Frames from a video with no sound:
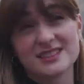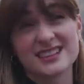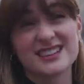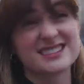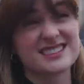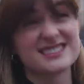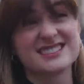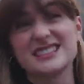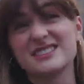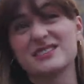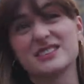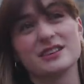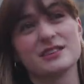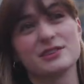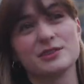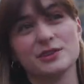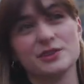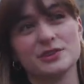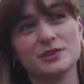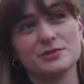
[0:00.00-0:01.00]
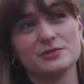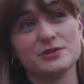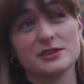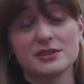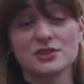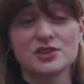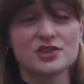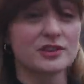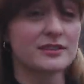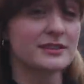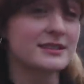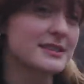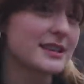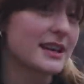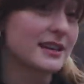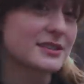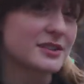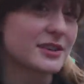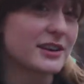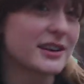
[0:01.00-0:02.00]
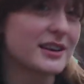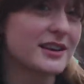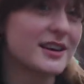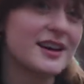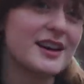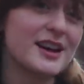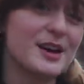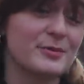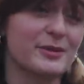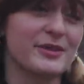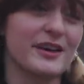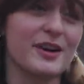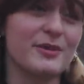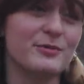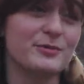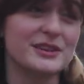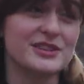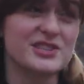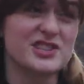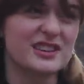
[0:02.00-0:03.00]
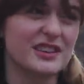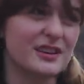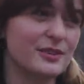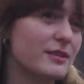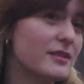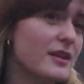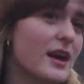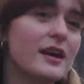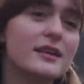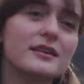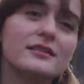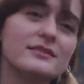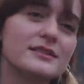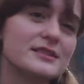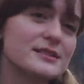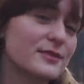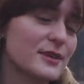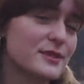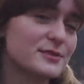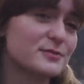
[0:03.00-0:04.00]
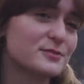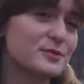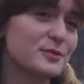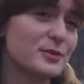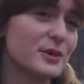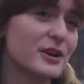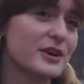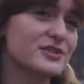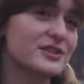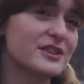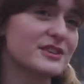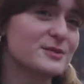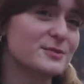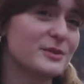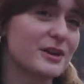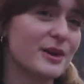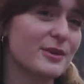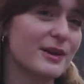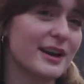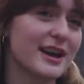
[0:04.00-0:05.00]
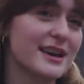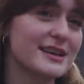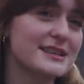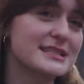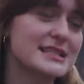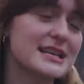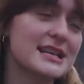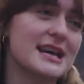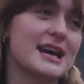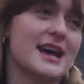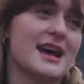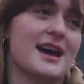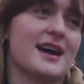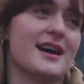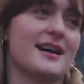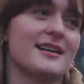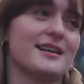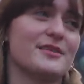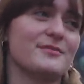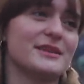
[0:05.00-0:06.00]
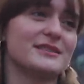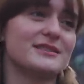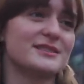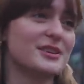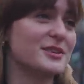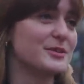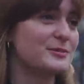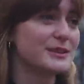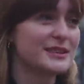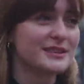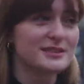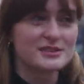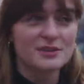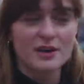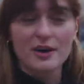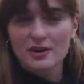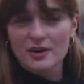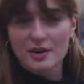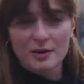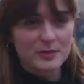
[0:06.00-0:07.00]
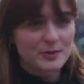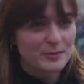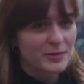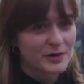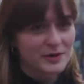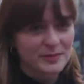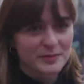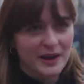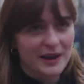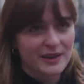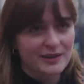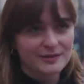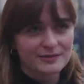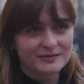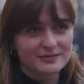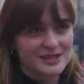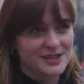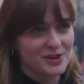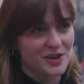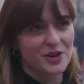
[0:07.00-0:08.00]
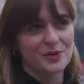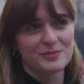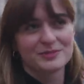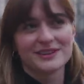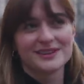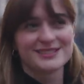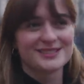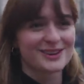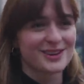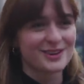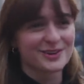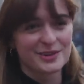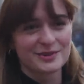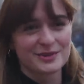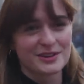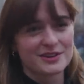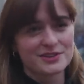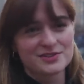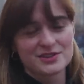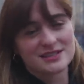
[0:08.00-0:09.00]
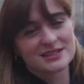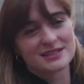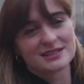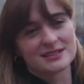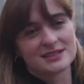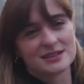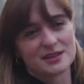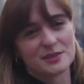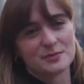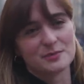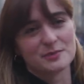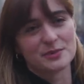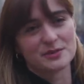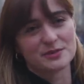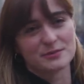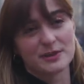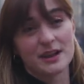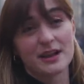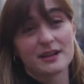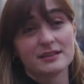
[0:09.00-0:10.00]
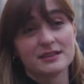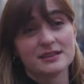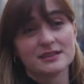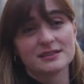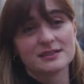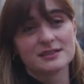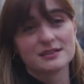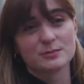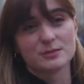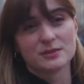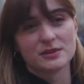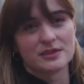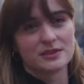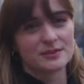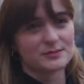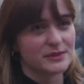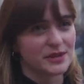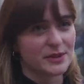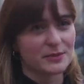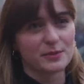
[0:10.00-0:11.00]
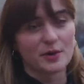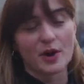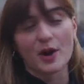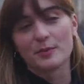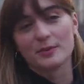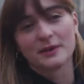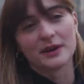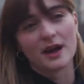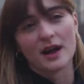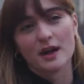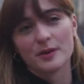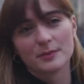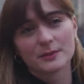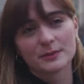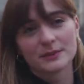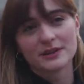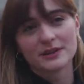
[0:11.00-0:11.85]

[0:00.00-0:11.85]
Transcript: And that doesn't even include the insurance sector, without which you know none of these fossil fuel projects would go ahead. Um, and so we can talk all we want about decarbonizing our own energy system, but the reality is that we're you know propping up